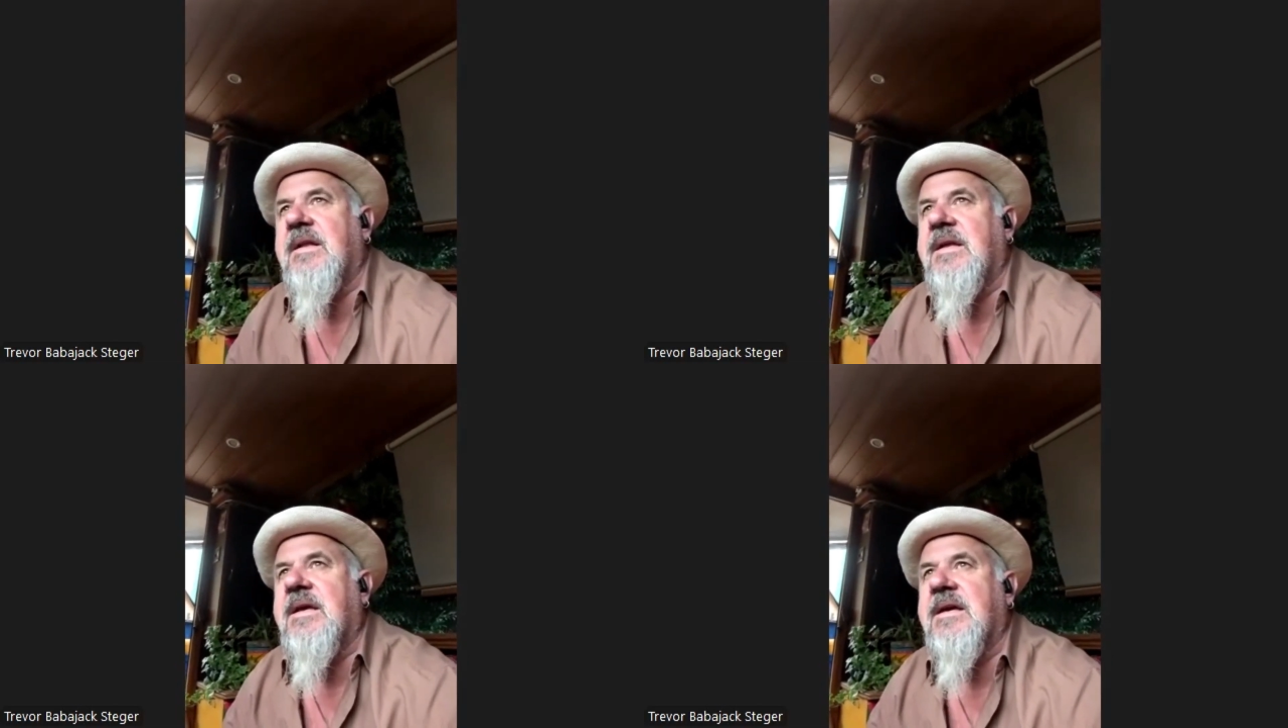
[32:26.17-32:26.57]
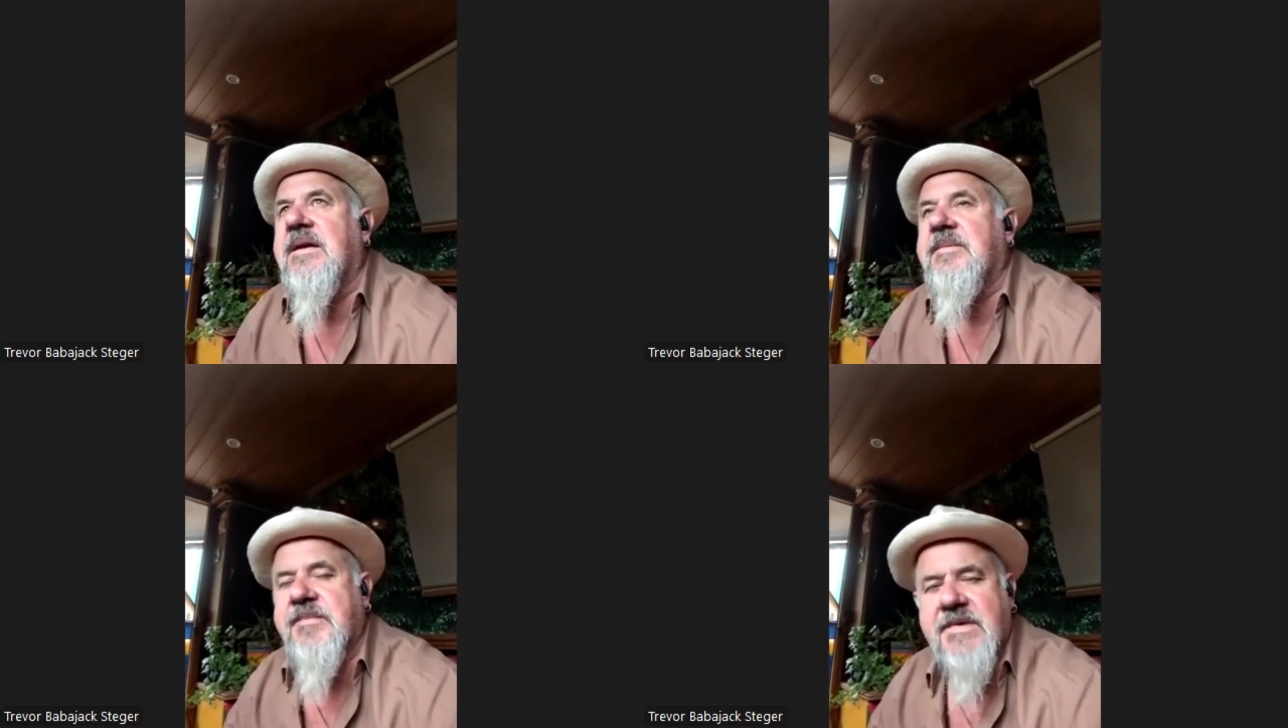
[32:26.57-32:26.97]

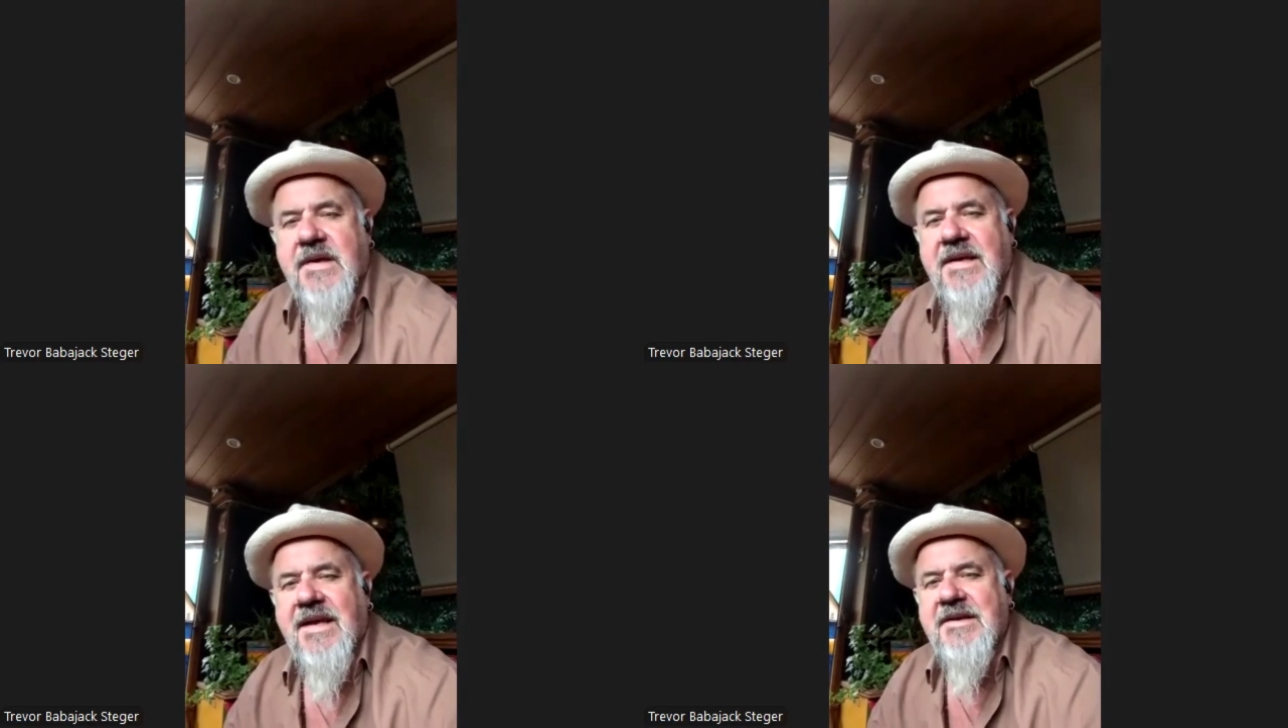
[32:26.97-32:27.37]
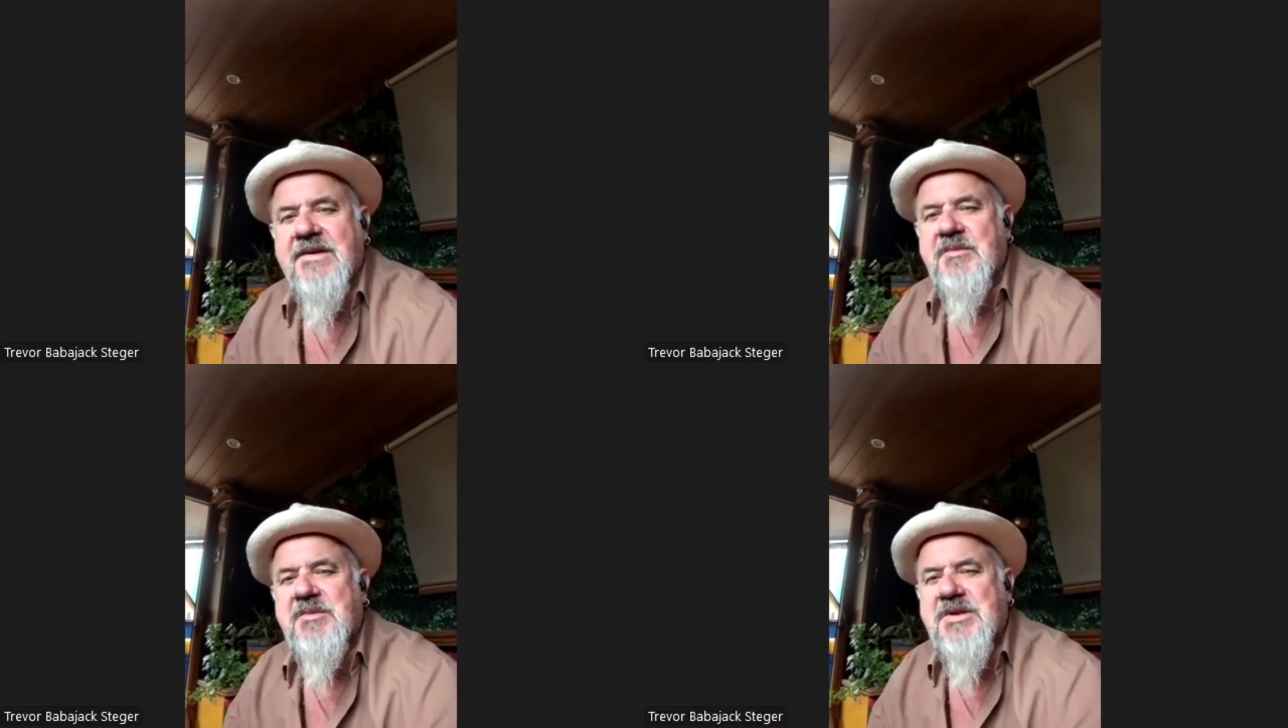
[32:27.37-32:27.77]
yeah, yeah.
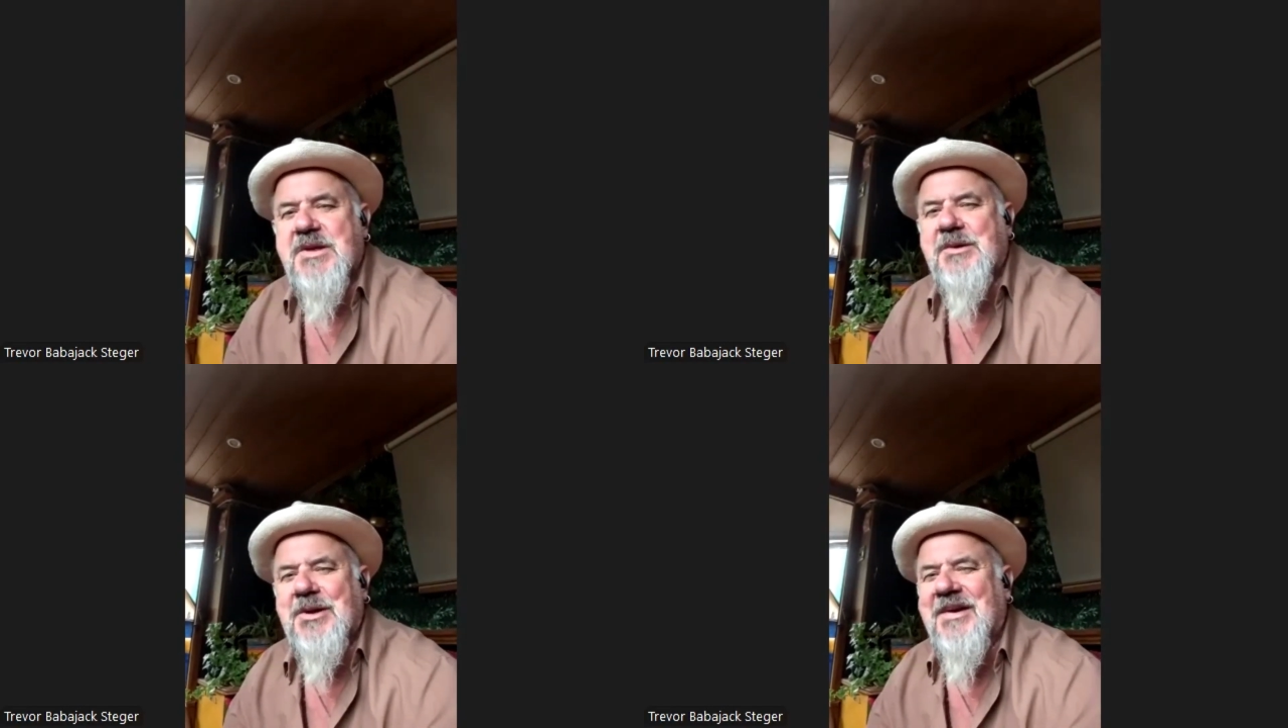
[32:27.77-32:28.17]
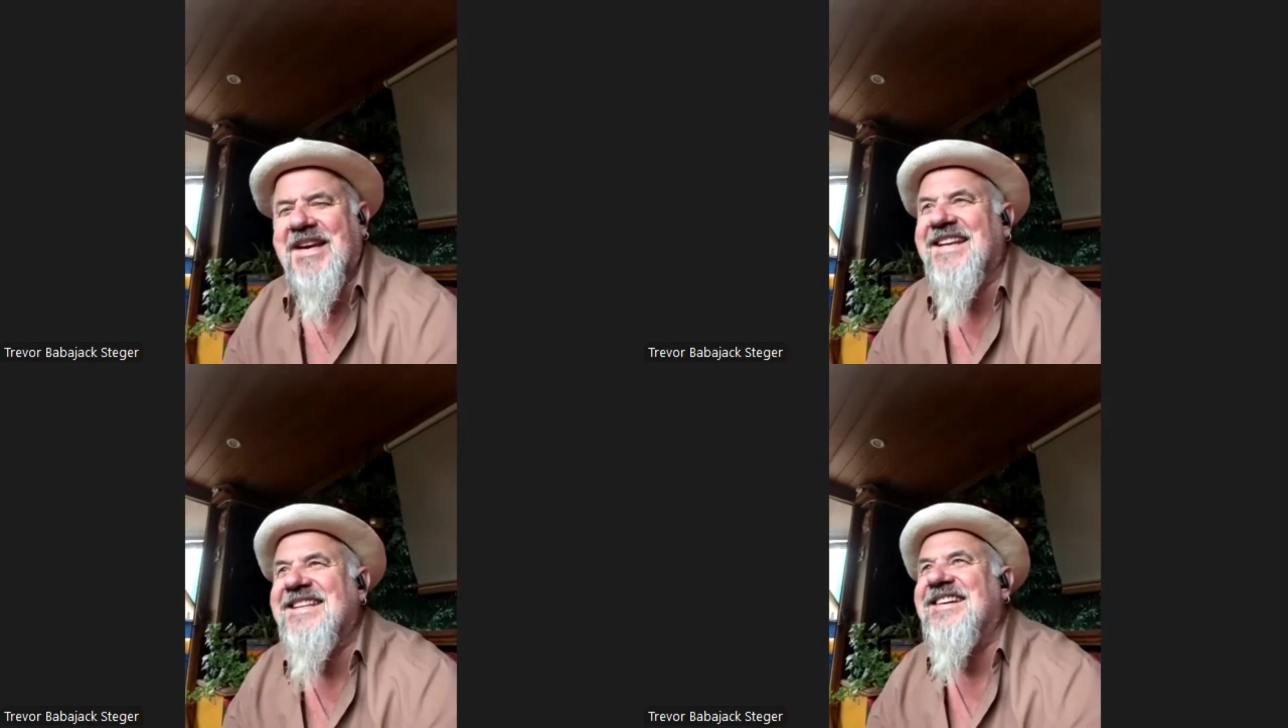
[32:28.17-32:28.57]
So I'm still doing it.